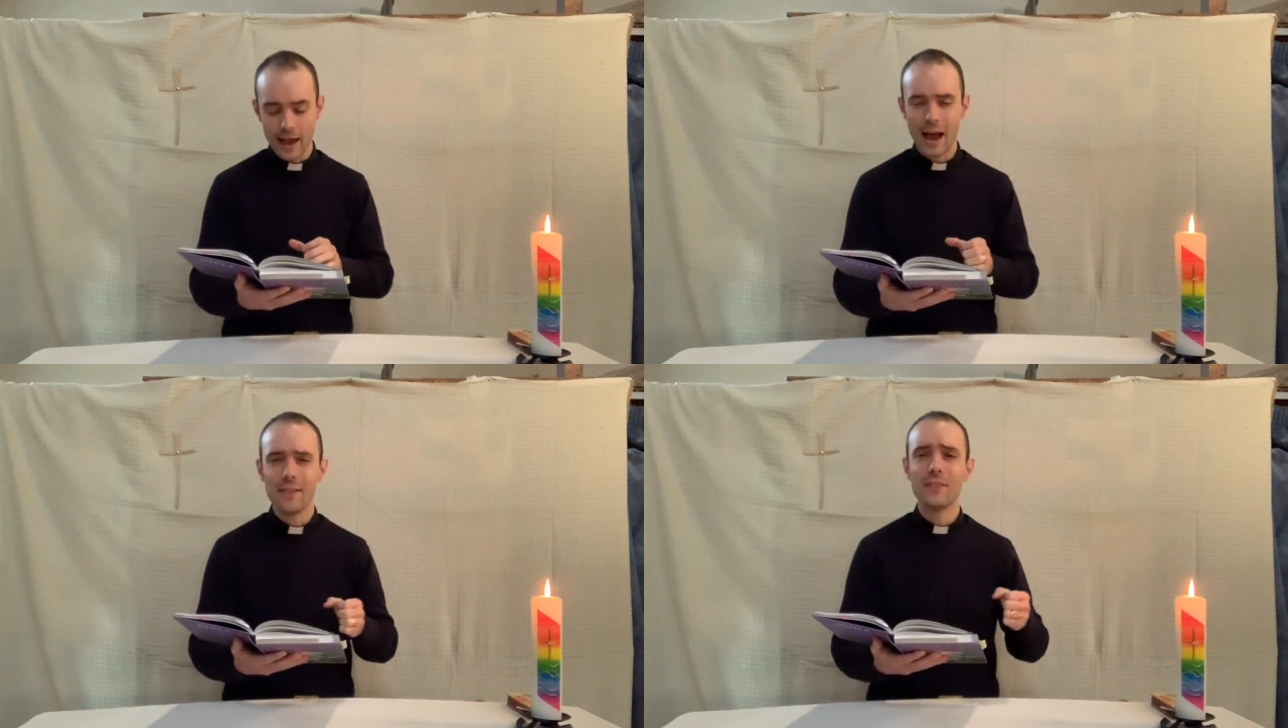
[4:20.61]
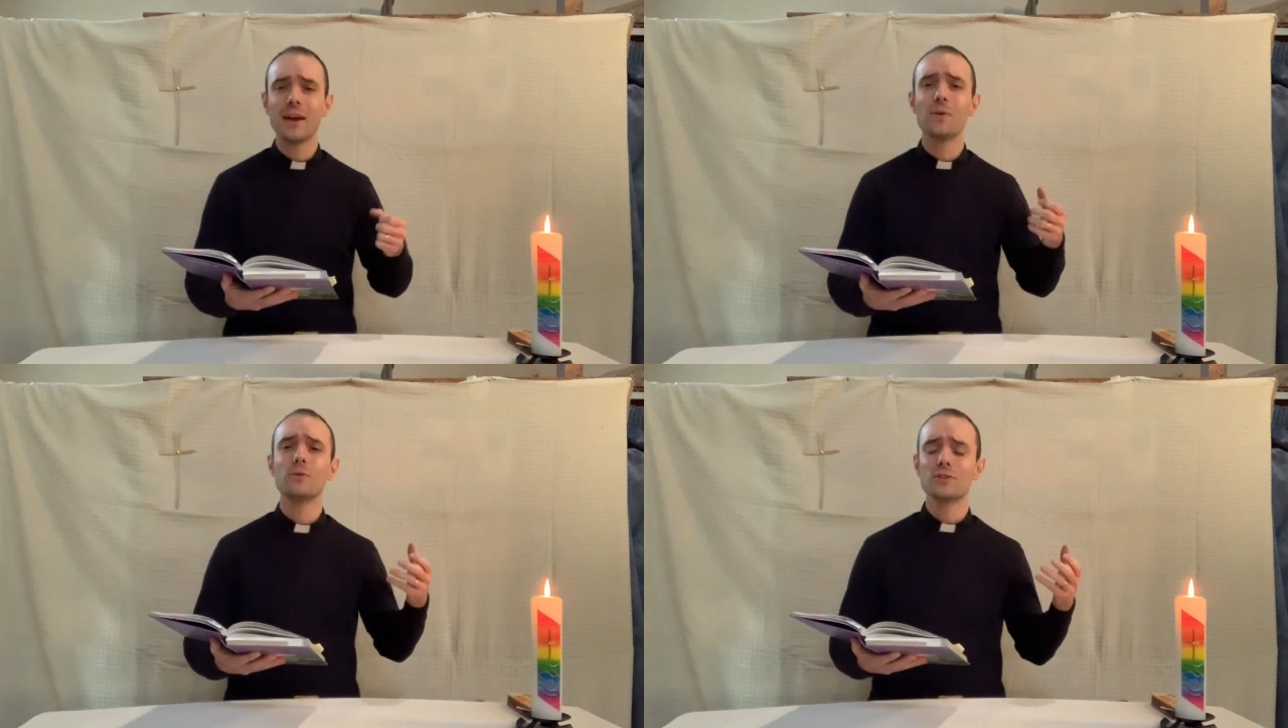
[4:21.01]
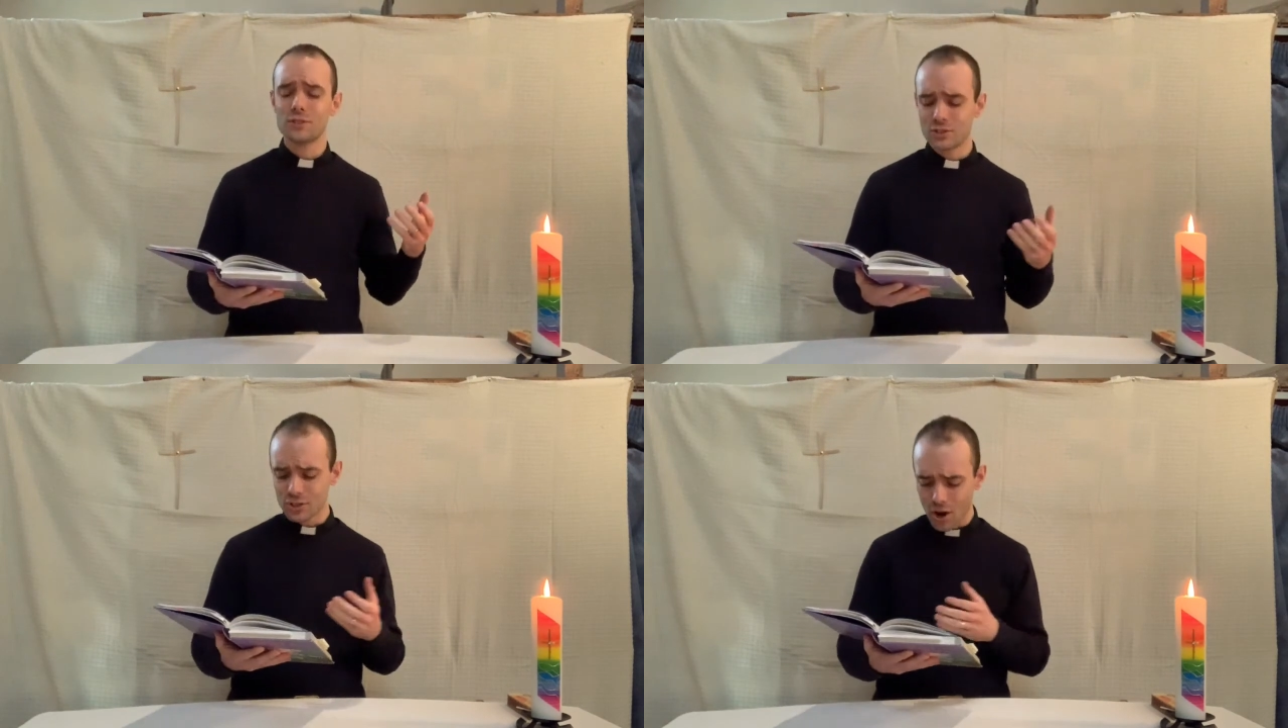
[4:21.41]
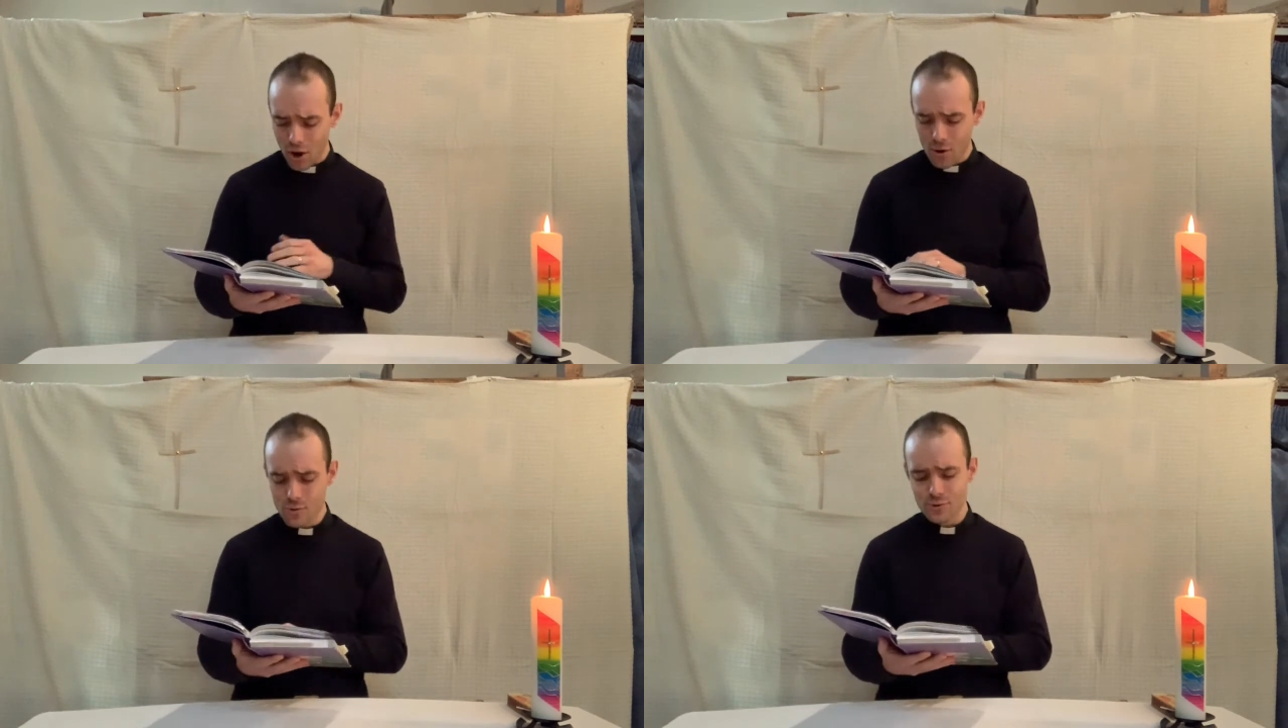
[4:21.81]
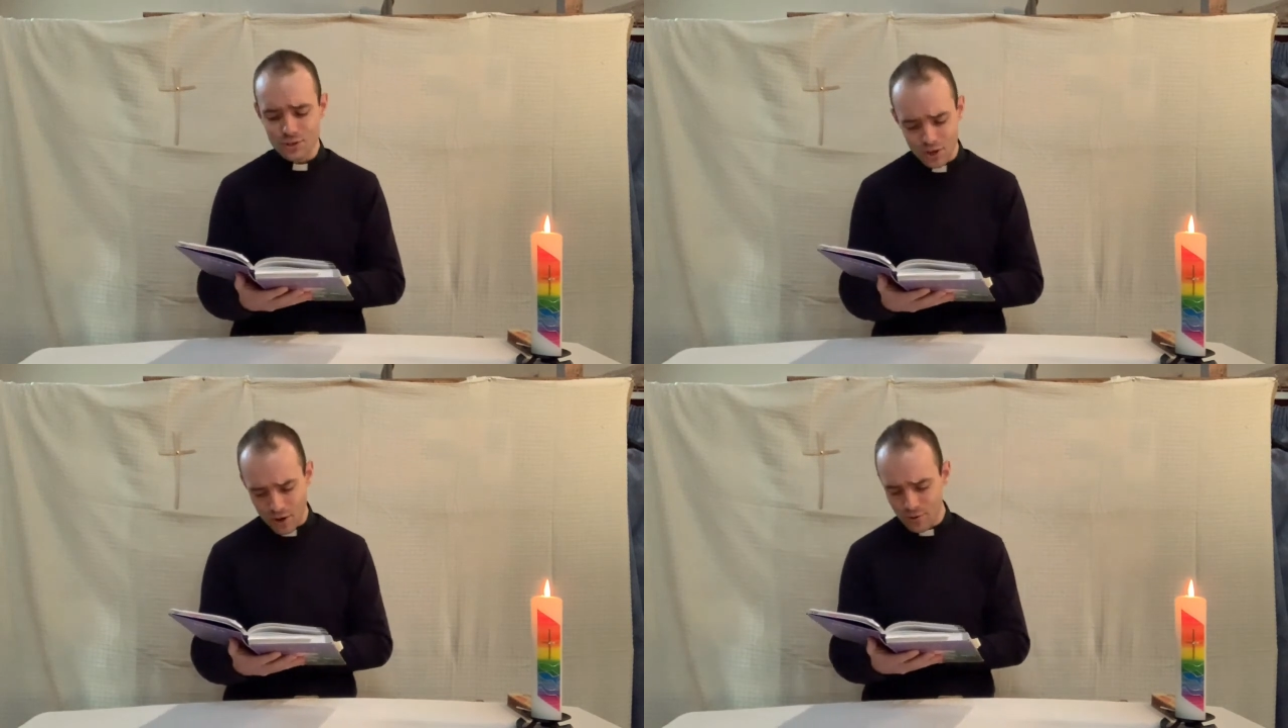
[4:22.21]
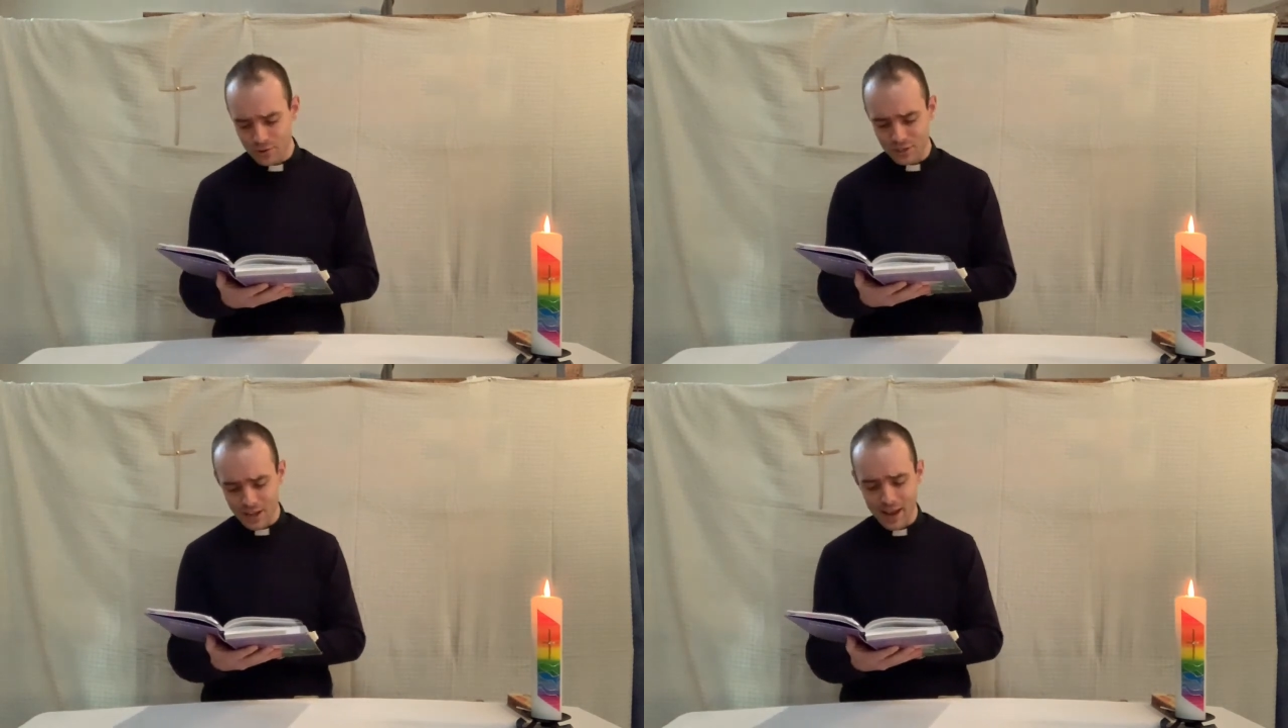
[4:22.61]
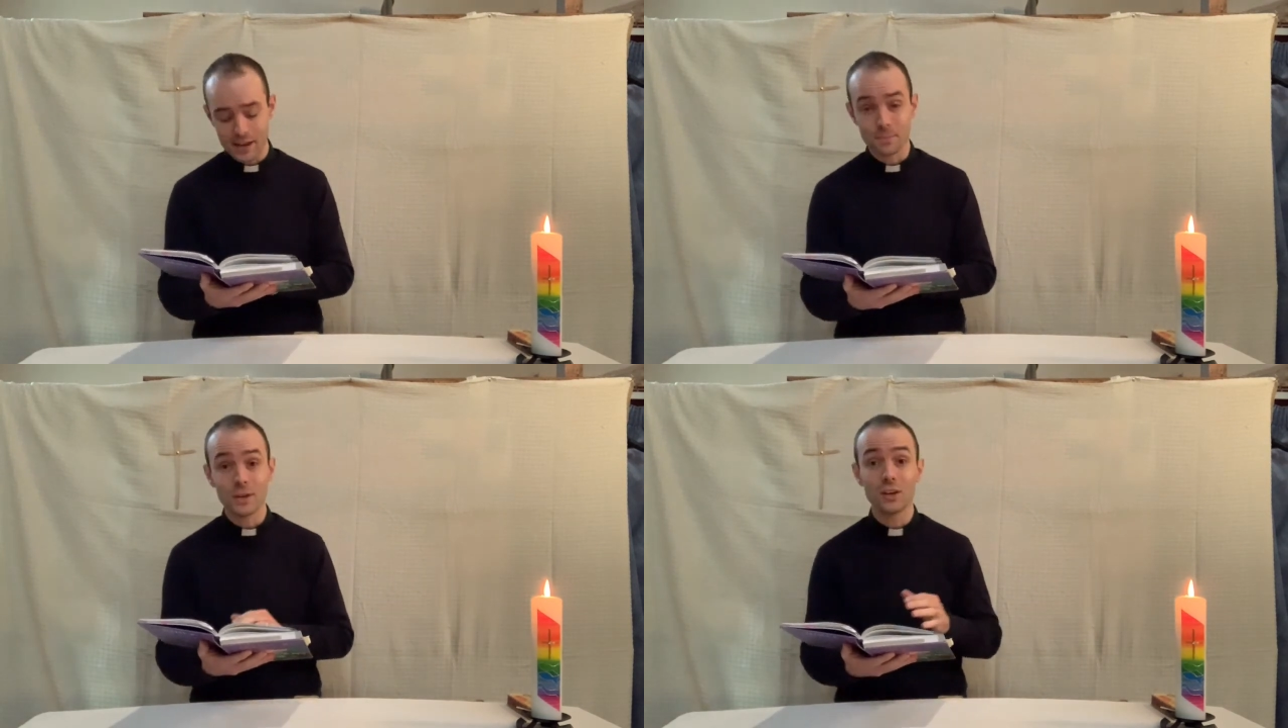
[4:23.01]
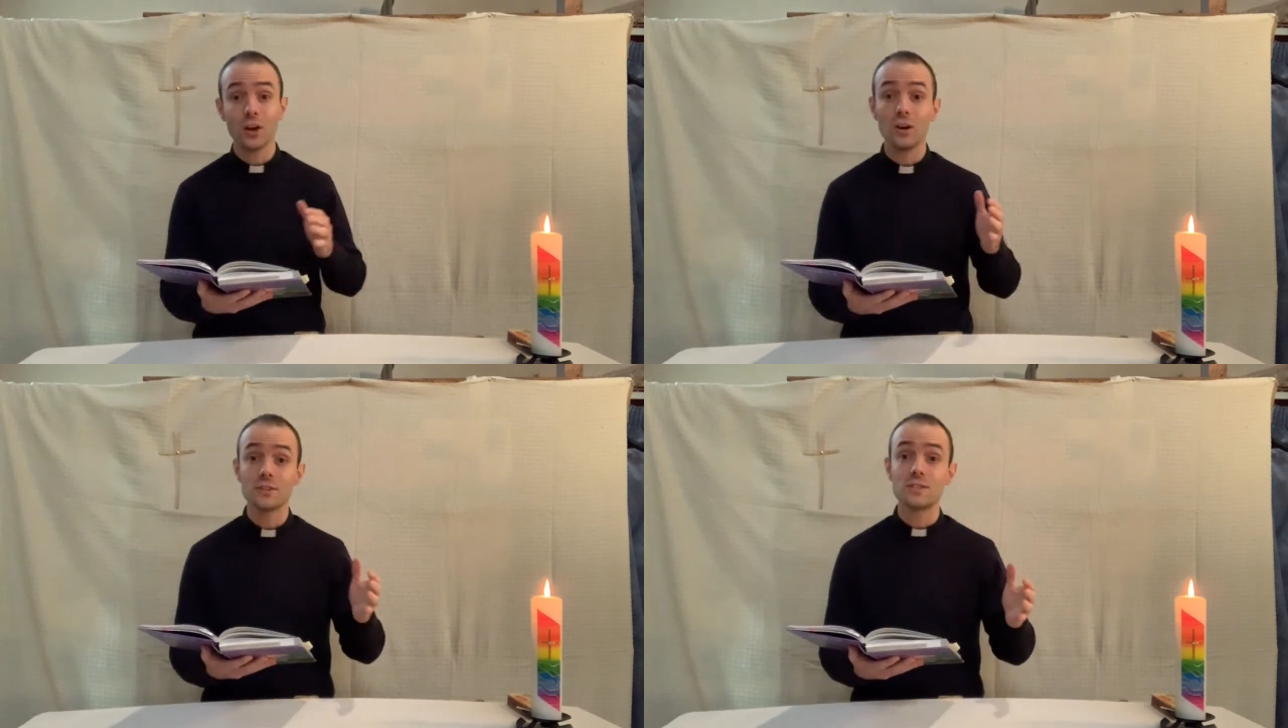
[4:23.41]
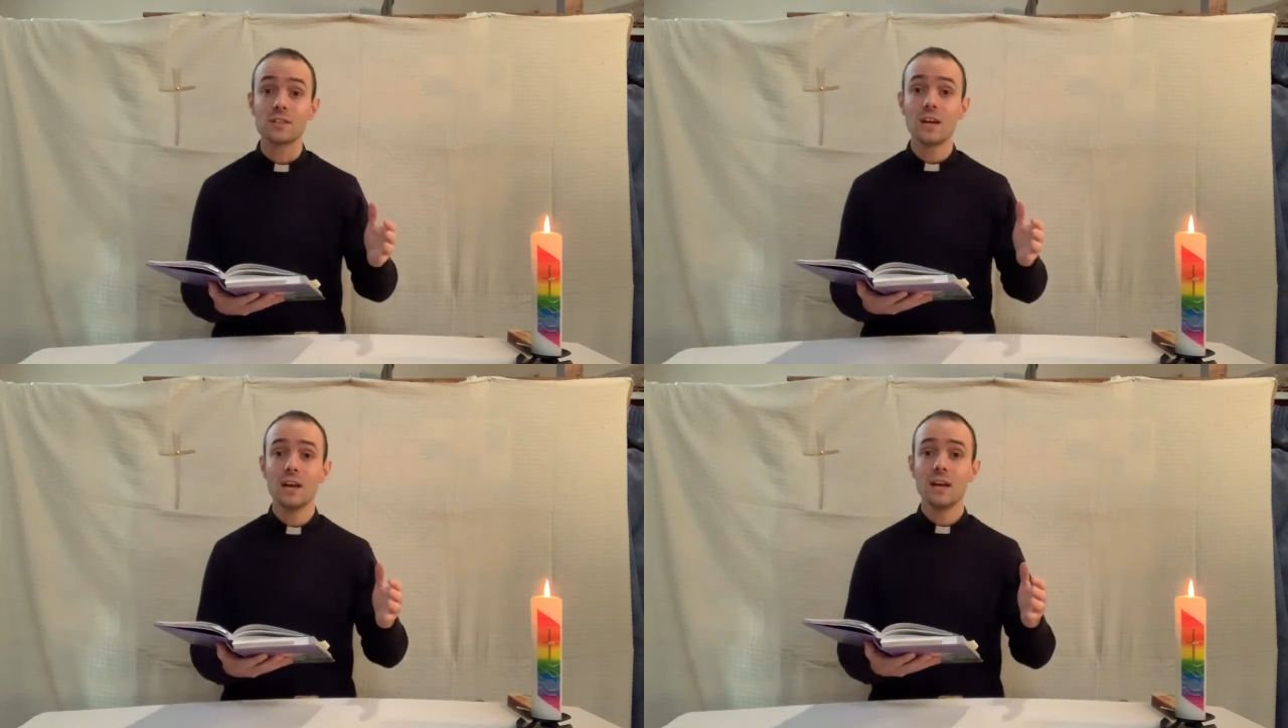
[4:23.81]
and they were so sad because